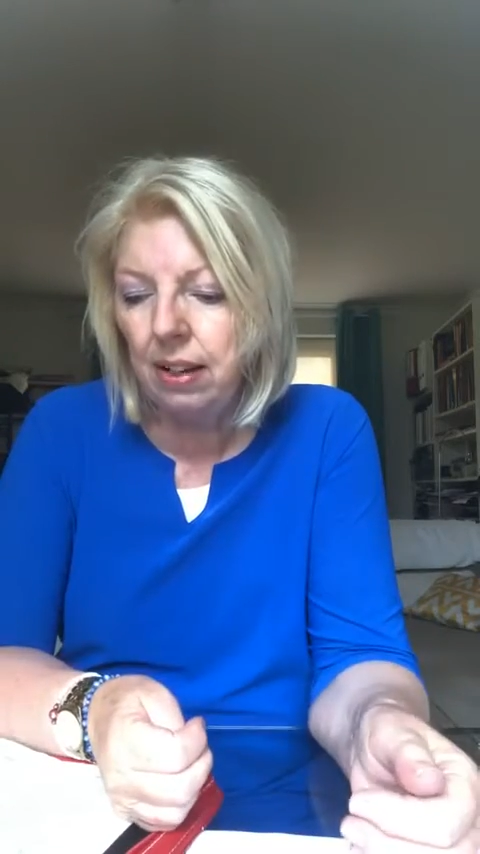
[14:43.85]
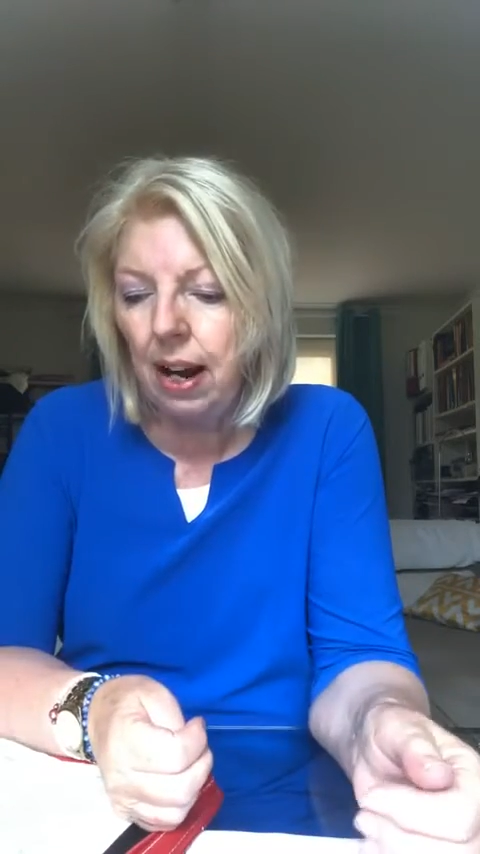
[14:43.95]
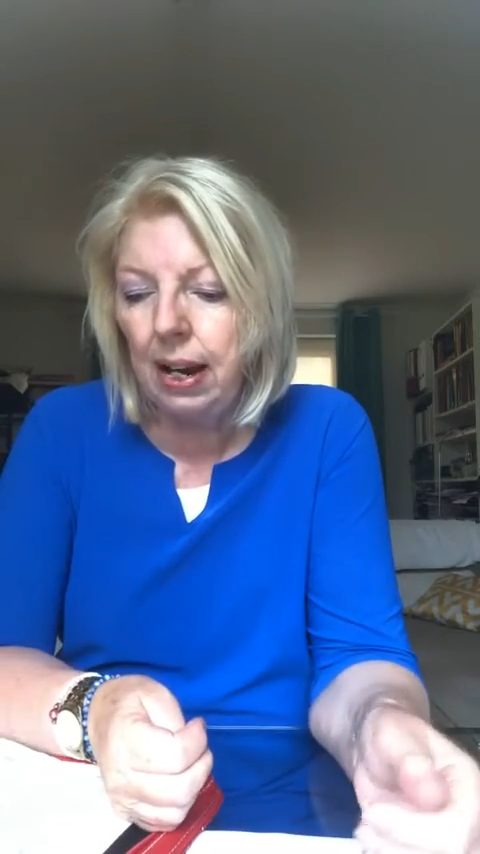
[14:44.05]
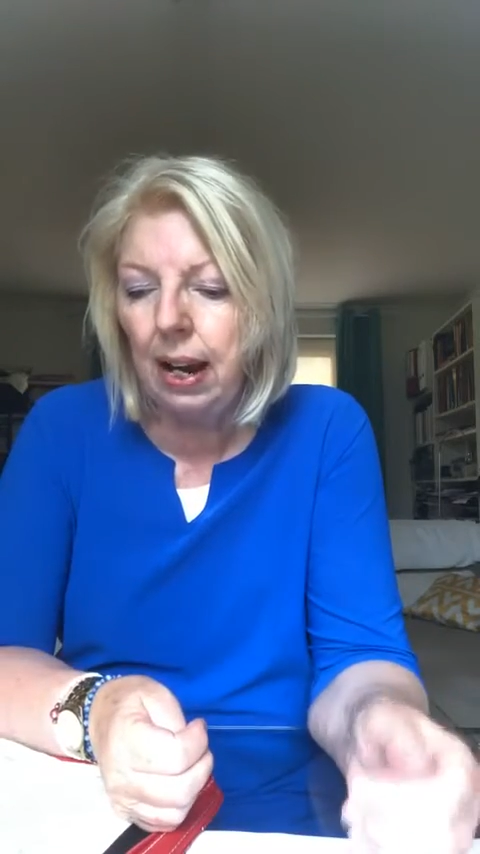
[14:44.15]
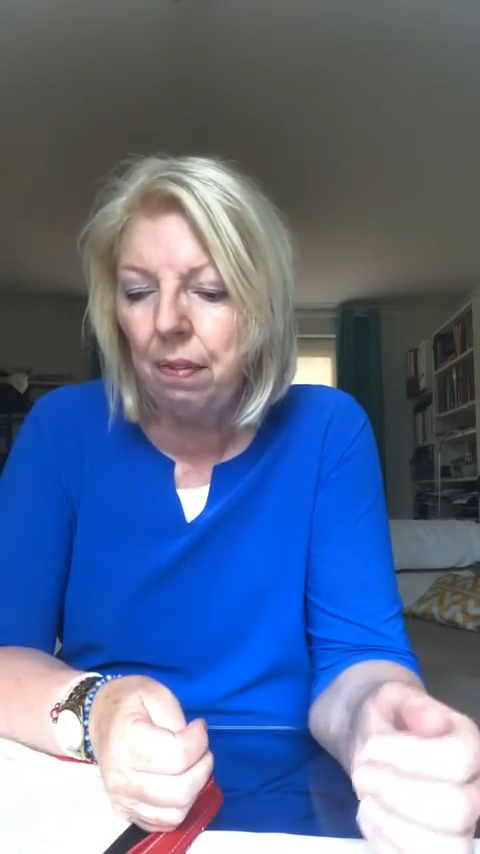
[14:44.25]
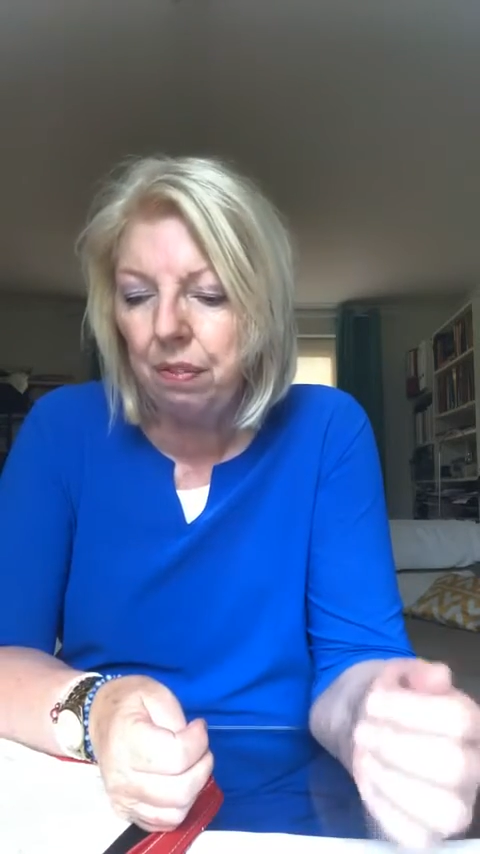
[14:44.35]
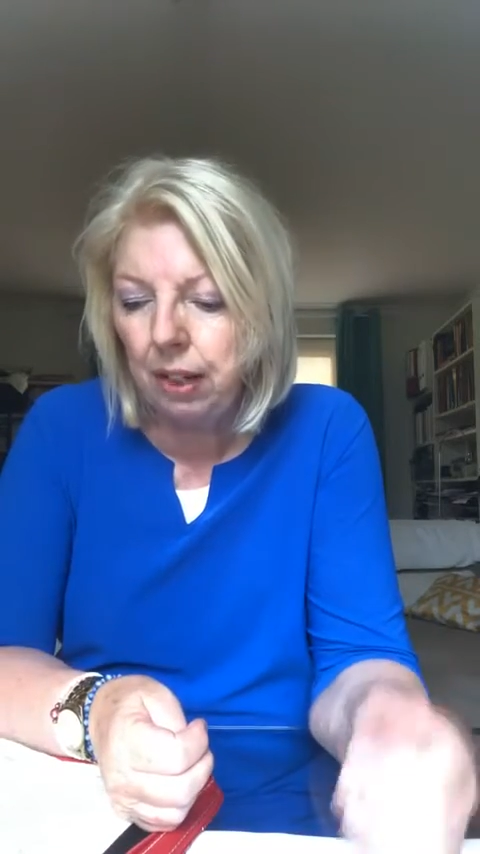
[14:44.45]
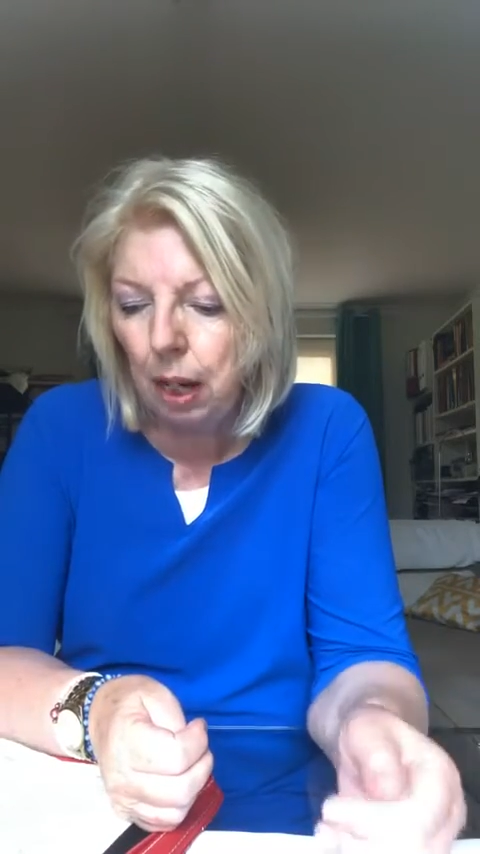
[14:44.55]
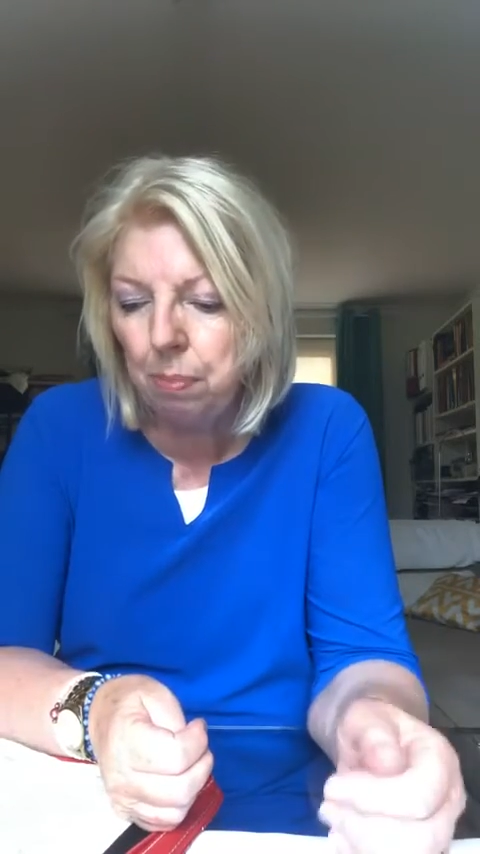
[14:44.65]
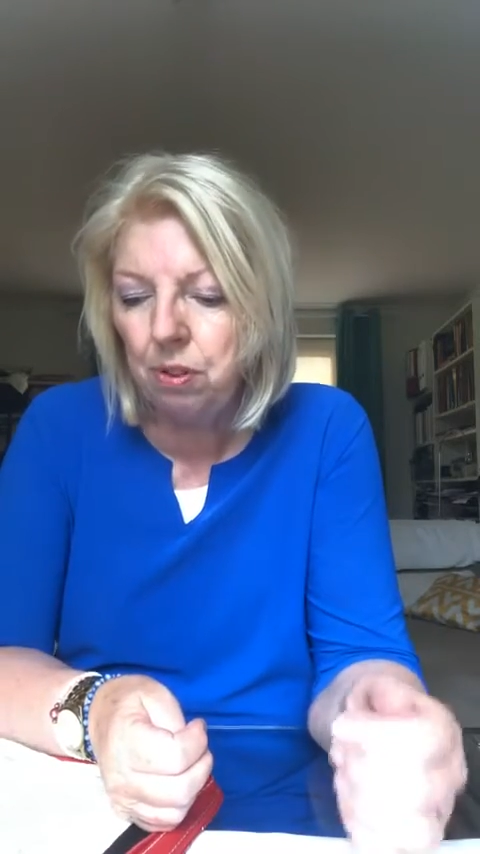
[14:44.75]
and I have
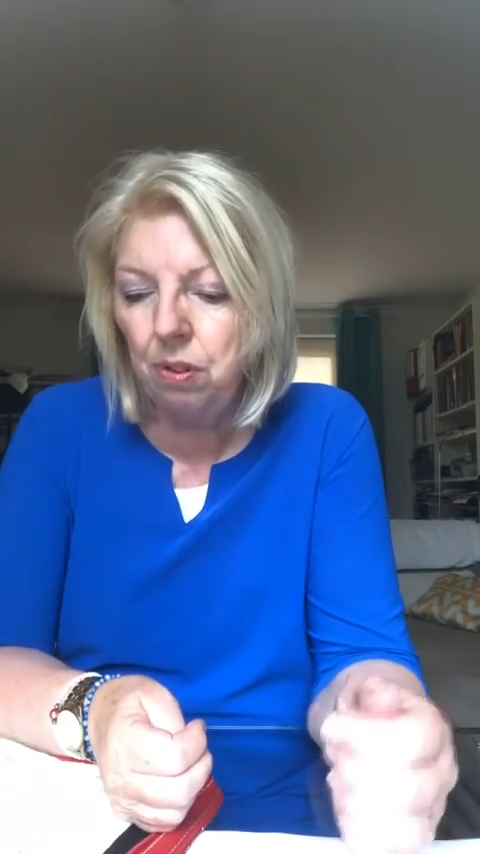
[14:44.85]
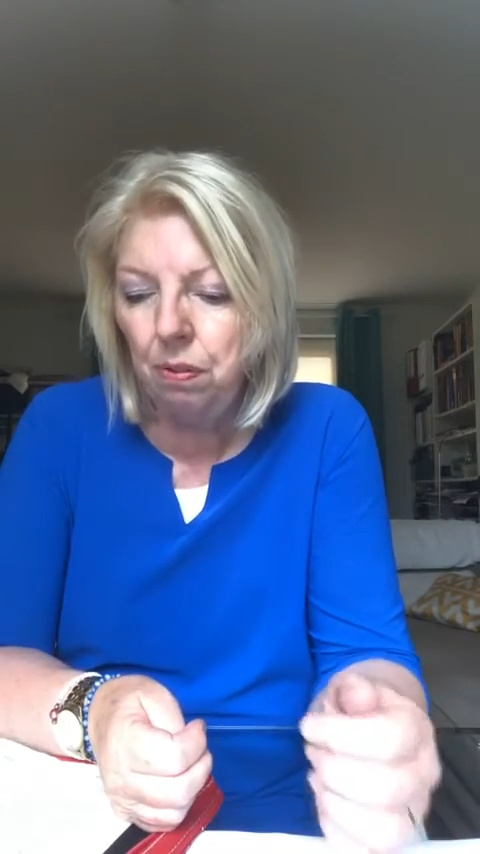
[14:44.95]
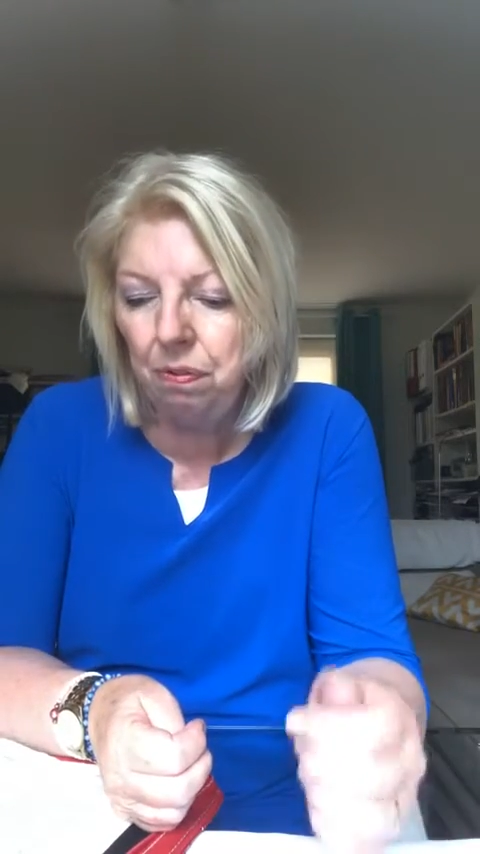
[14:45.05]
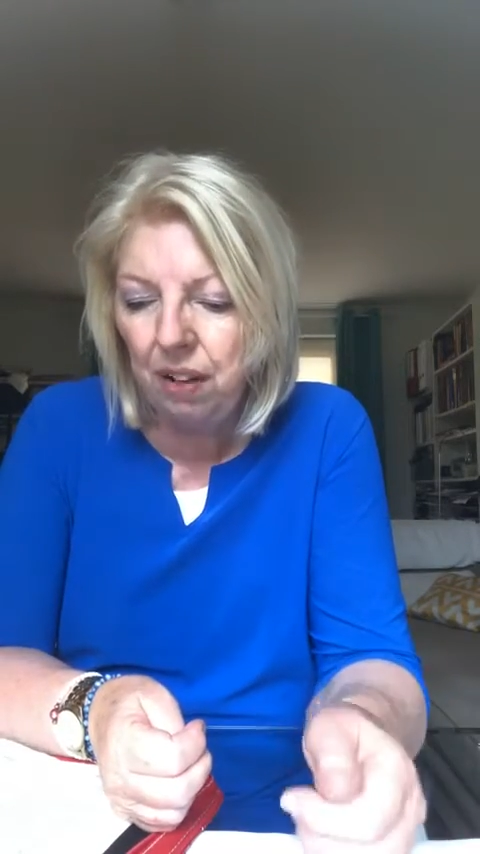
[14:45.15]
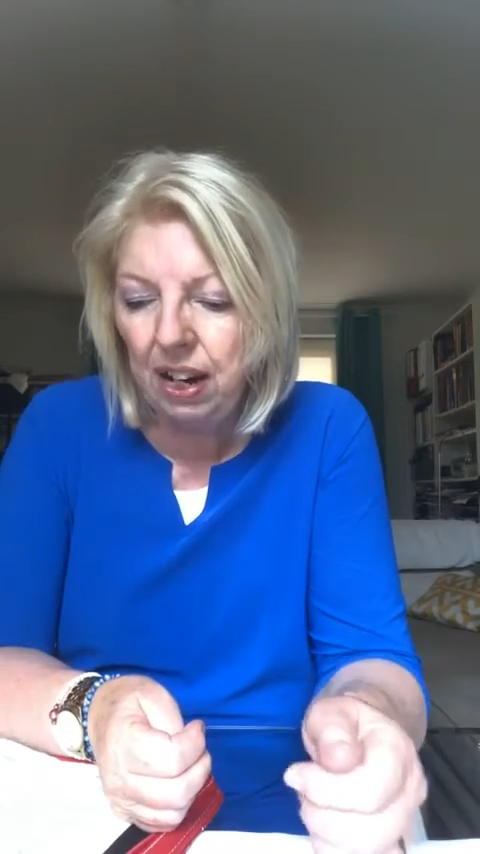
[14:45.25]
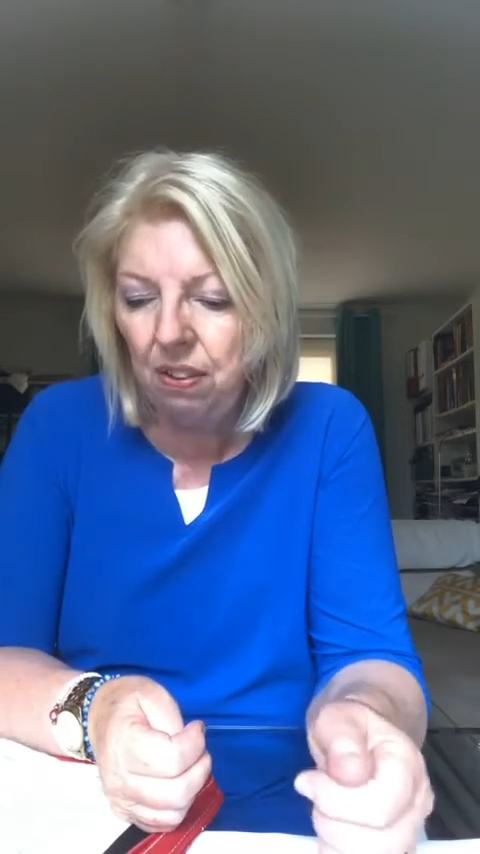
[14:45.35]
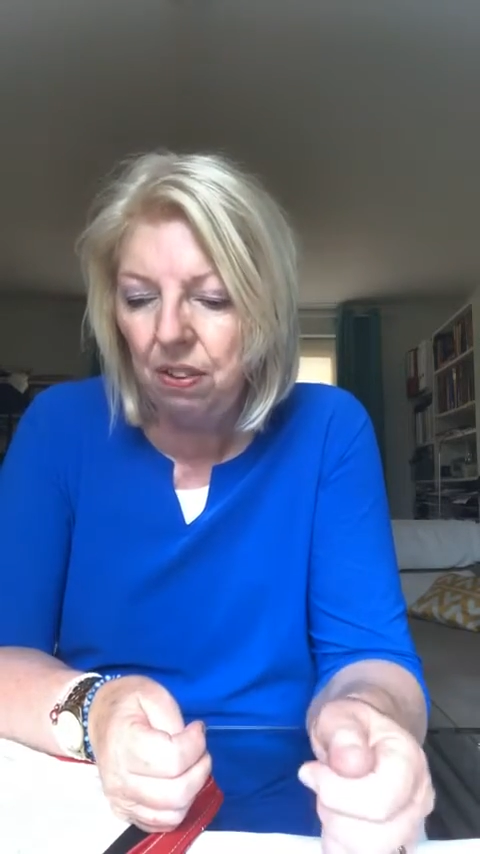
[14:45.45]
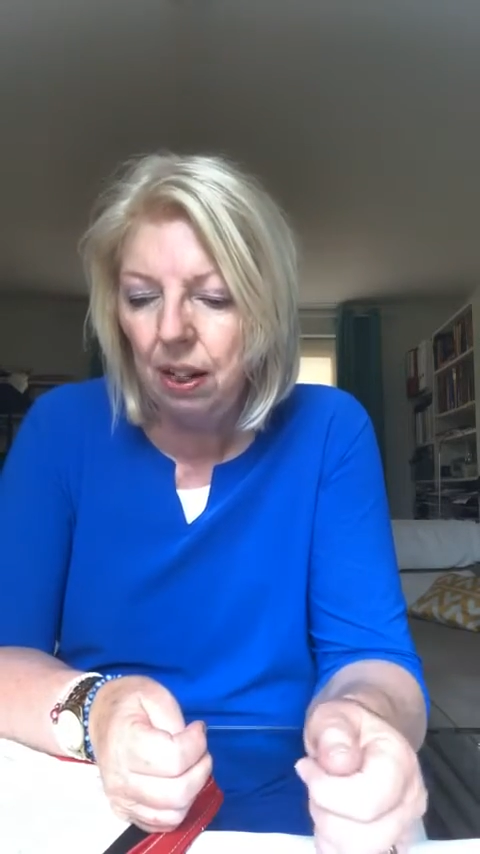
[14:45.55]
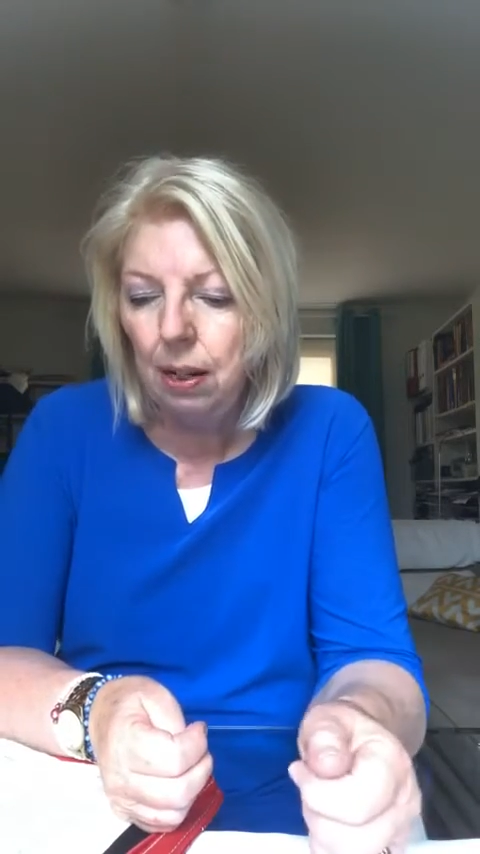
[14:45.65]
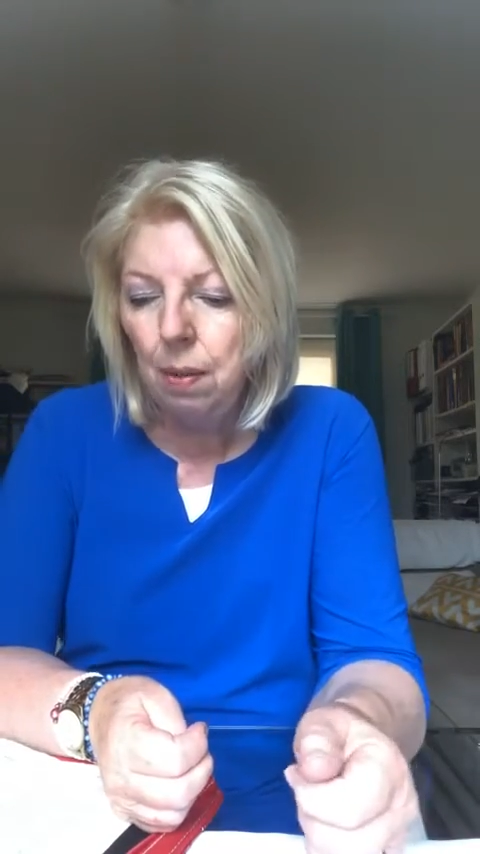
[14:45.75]
kept the faith.